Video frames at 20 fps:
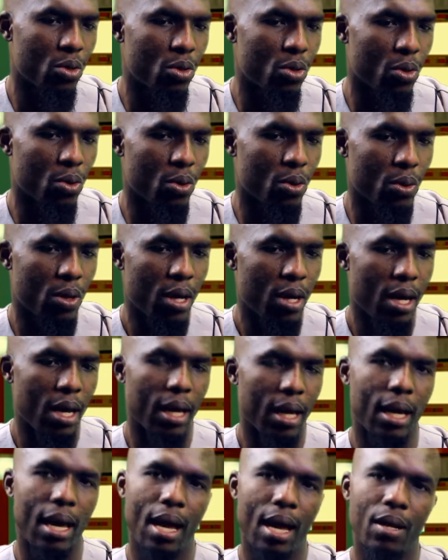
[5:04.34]
to
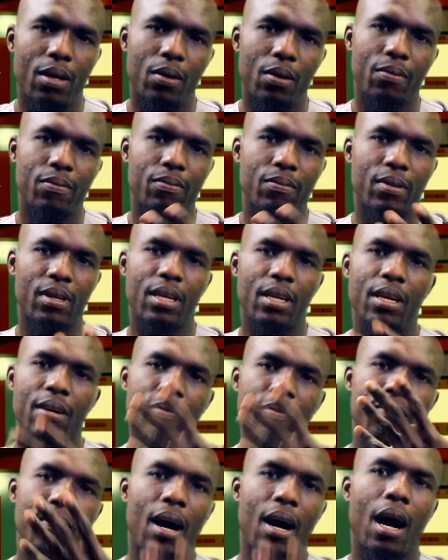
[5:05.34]
kind of
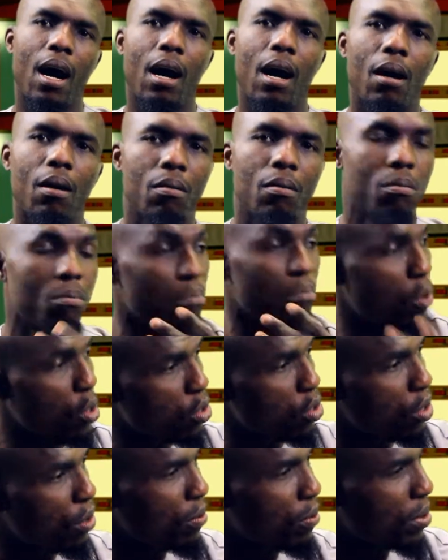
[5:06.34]
give
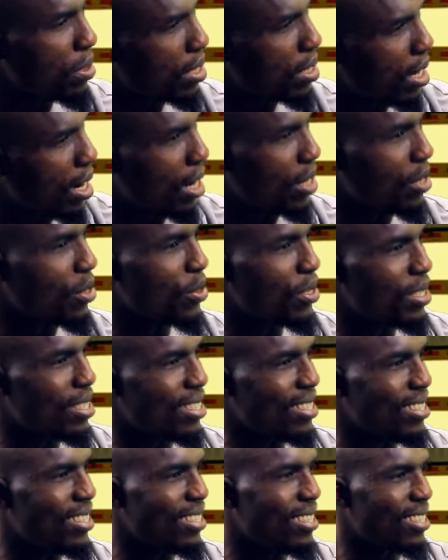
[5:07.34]
most of us that are new in the
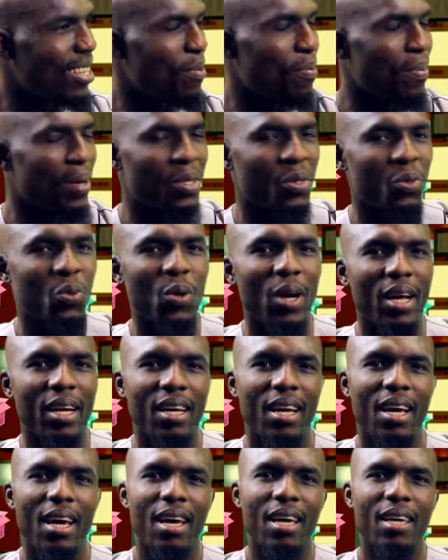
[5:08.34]
system as well,
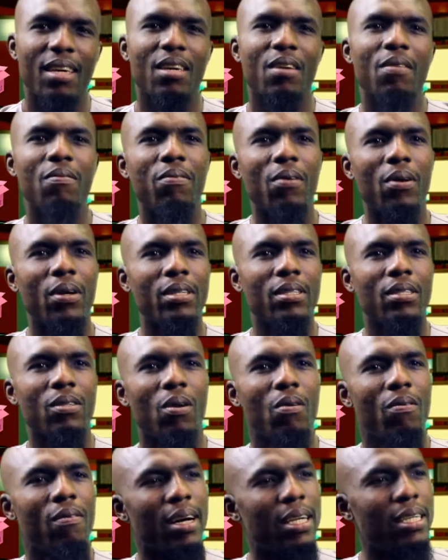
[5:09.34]
give us
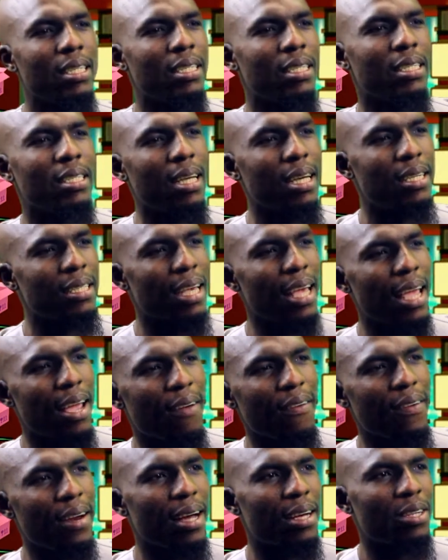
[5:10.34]
over these years
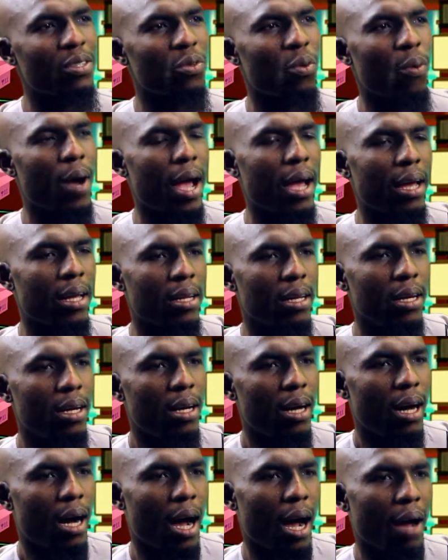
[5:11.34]
areas why
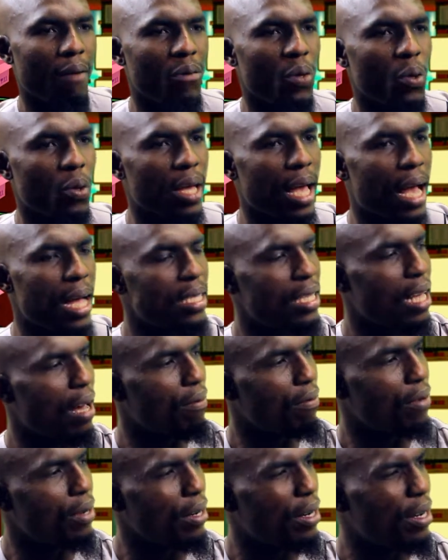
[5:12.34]
you guys
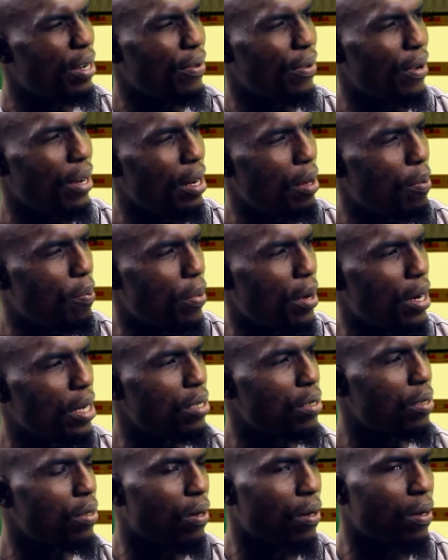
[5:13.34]
have really
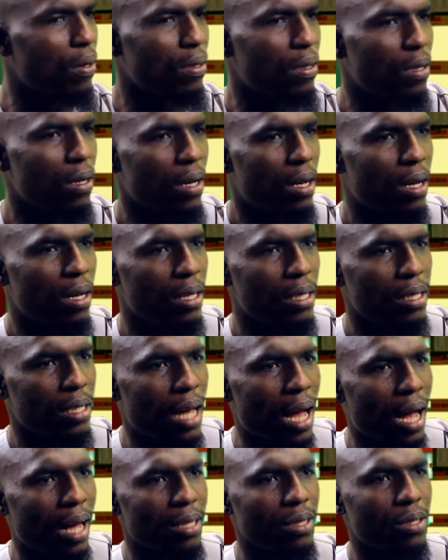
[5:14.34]
pressed on
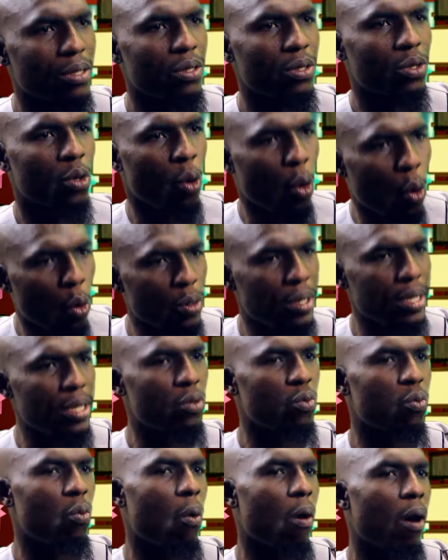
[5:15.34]
that
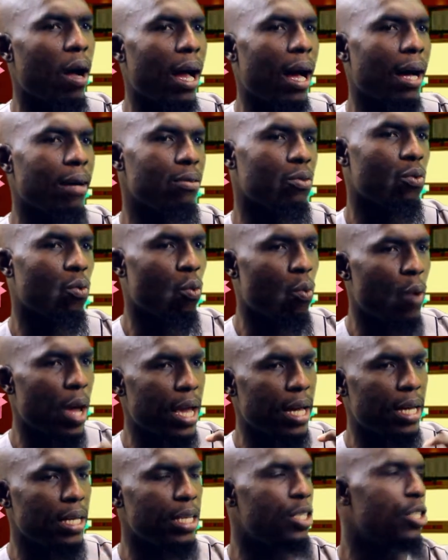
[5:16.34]
couldn't work out the way
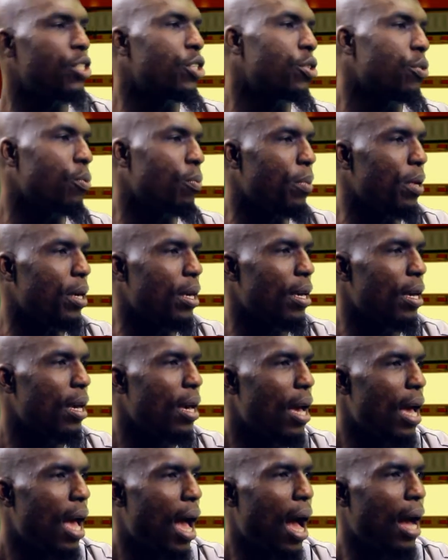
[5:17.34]
it should be,
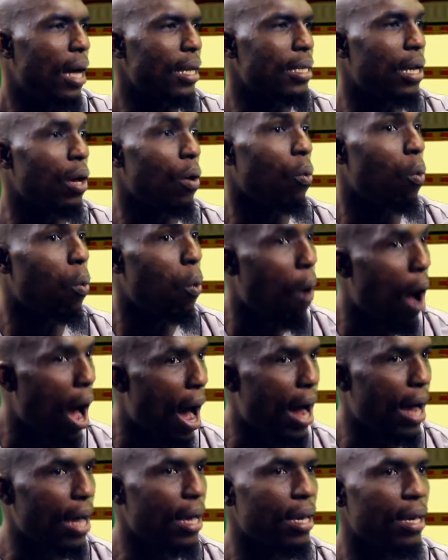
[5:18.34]
and the
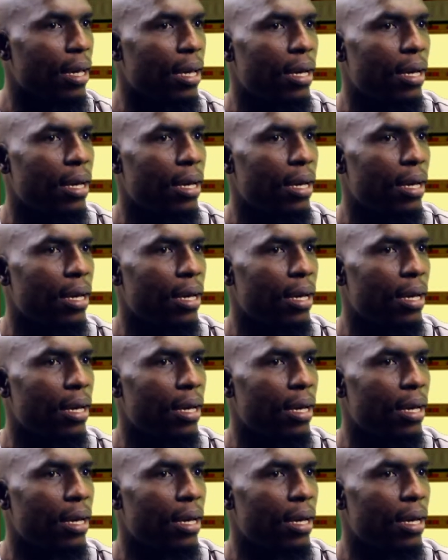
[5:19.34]
why